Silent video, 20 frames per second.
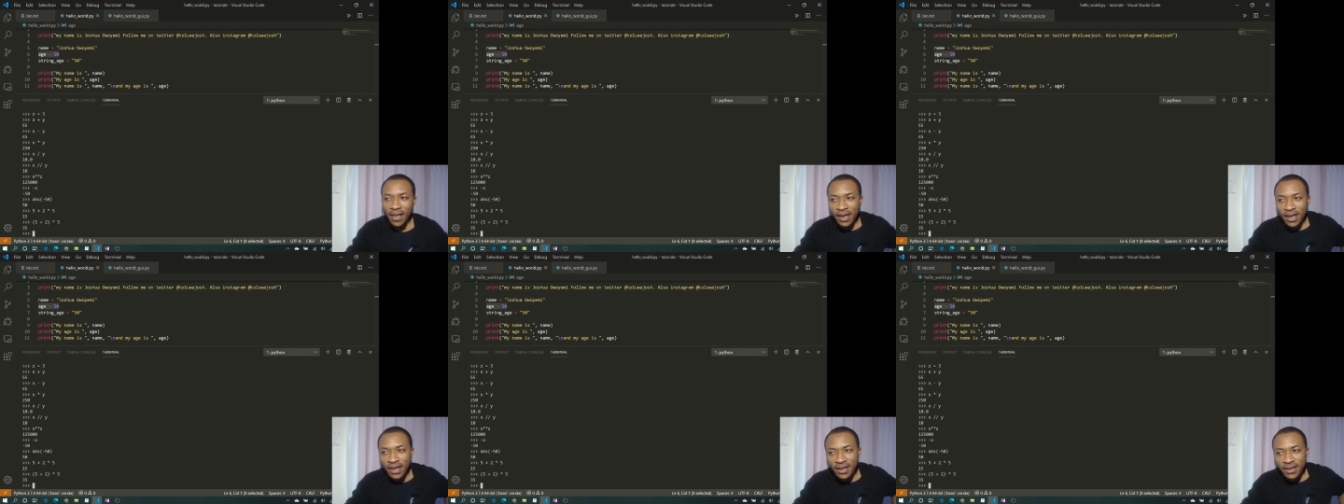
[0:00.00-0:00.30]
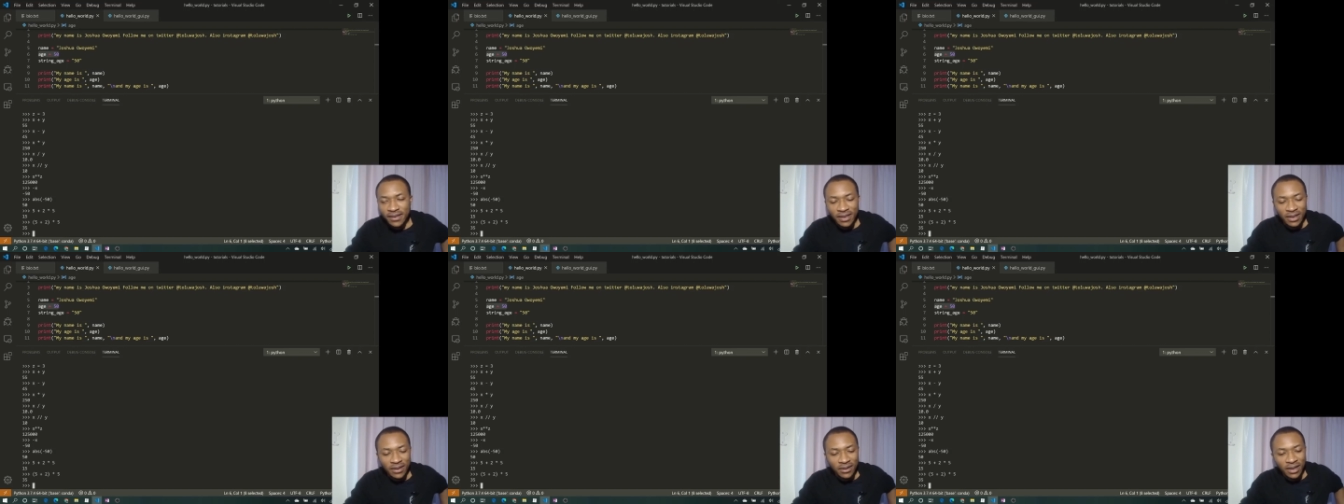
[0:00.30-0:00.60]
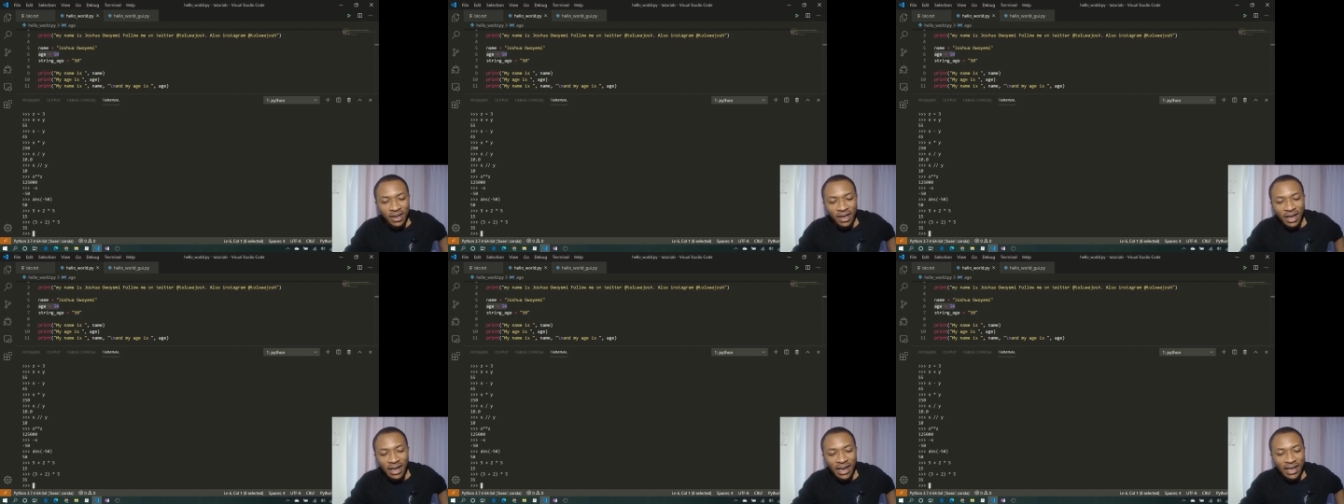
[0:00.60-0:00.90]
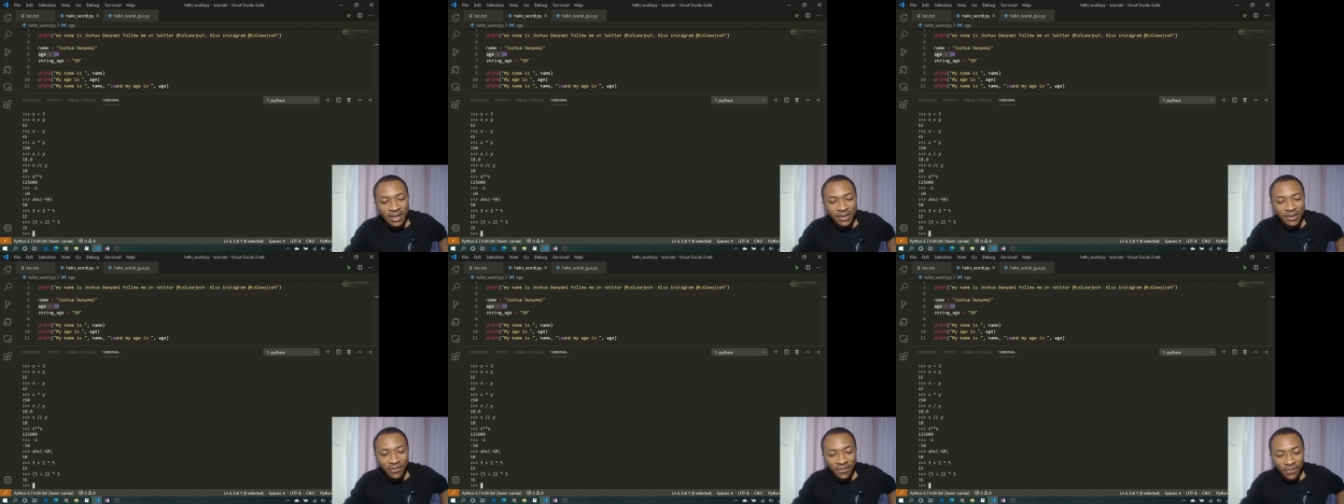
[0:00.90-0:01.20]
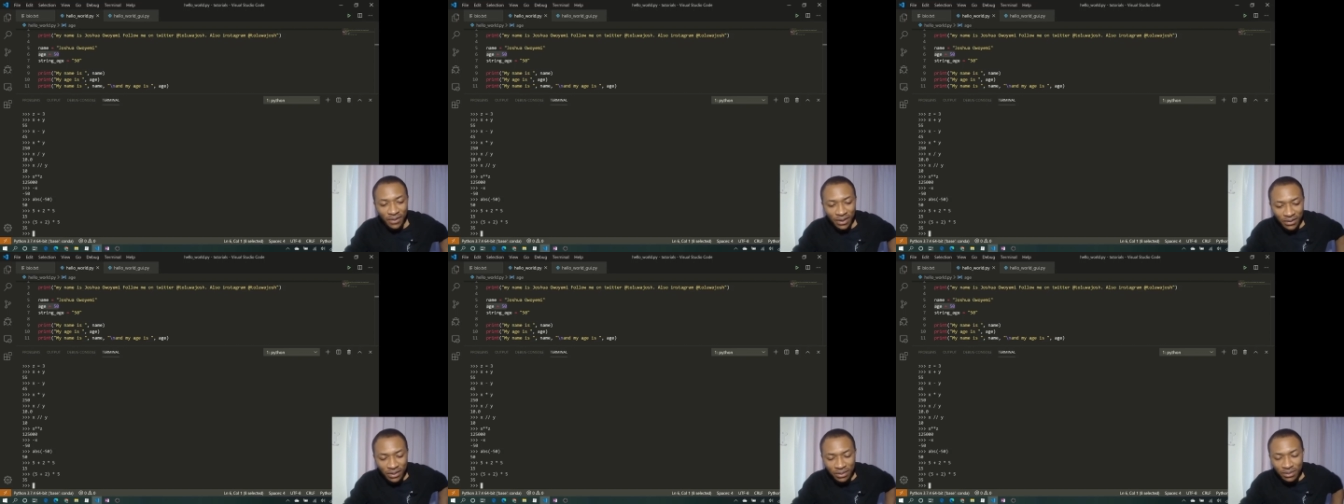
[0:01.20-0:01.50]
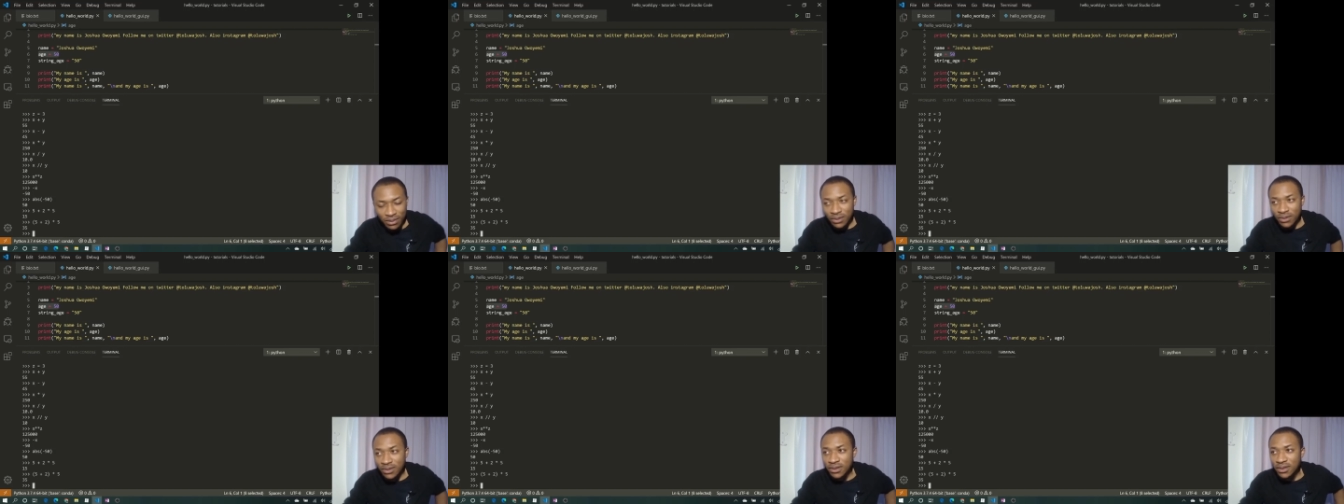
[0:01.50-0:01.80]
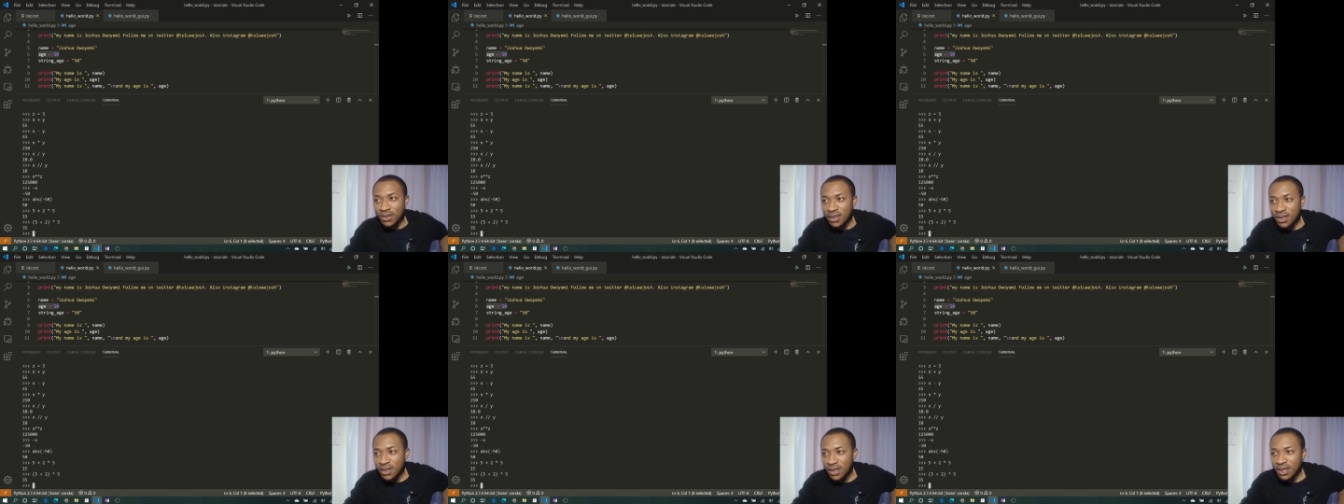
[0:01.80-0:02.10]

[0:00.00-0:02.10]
is another class of variables